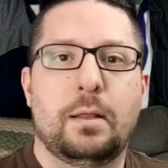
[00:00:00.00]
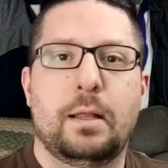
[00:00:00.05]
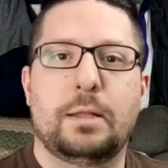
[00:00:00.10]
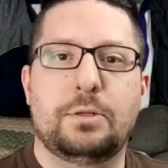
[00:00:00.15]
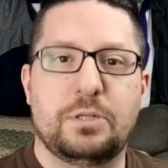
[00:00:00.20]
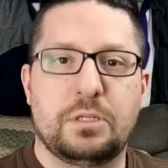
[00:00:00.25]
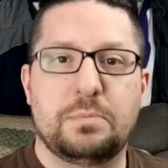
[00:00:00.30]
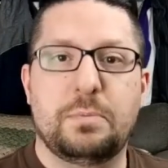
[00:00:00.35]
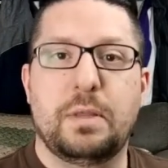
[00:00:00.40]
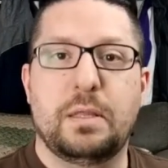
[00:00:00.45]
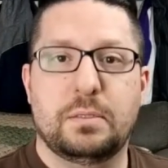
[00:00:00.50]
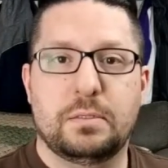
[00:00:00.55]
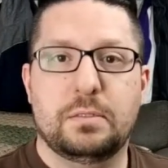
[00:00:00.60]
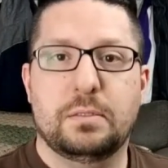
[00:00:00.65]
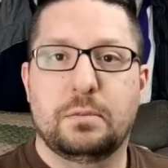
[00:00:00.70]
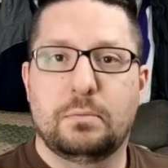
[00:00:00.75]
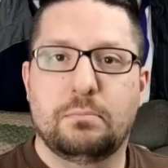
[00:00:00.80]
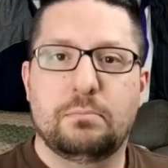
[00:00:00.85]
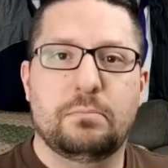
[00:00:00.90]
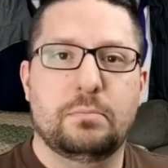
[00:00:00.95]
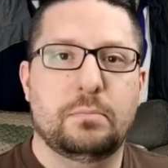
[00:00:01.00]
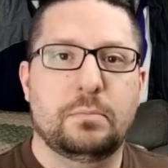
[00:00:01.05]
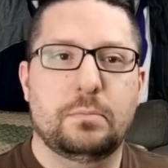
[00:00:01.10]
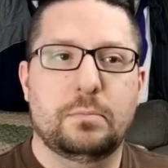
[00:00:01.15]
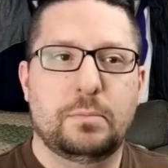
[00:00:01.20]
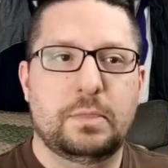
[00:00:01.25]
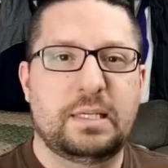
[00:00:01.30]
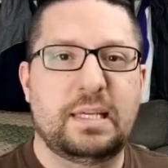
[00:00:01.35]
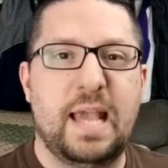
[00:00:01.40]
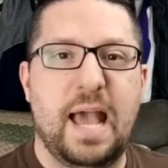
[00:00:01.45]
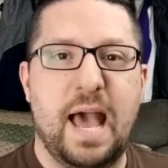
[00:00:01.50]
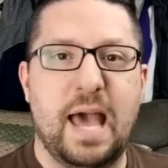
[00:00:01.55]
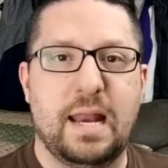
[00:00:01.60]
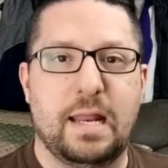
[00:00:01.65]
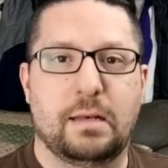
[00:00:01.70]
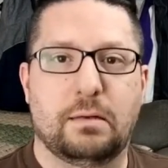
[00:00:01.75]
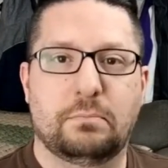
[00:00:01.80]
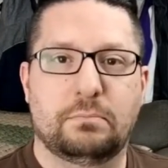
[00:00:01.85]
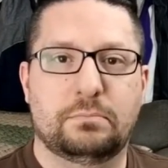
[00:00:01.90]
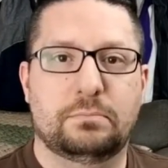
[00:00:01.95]
That just means
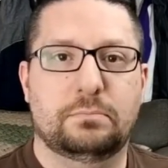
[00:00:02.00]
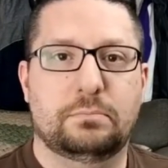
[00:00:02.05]
got it.